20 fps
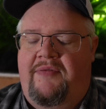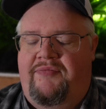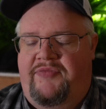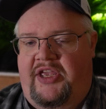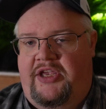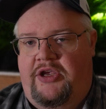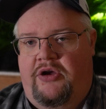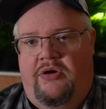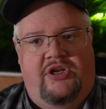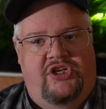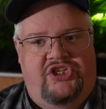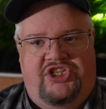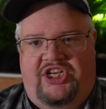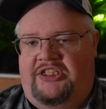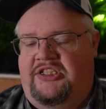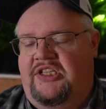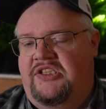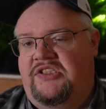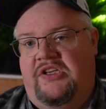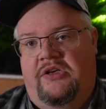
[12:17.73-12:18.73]
that your
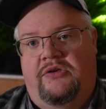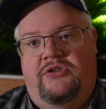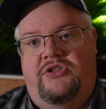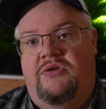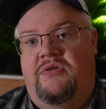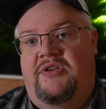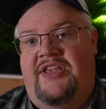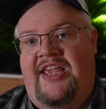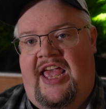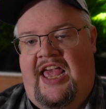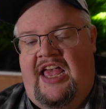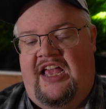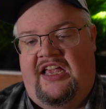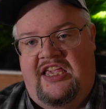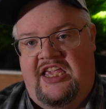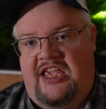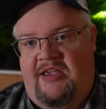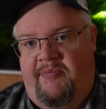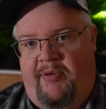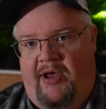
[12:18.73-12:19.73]
injected CO2 can't
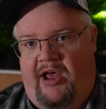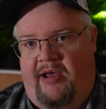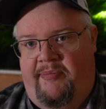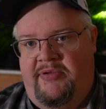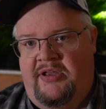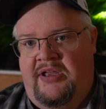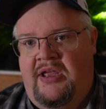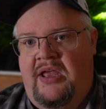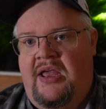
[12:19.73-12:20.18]
keep up.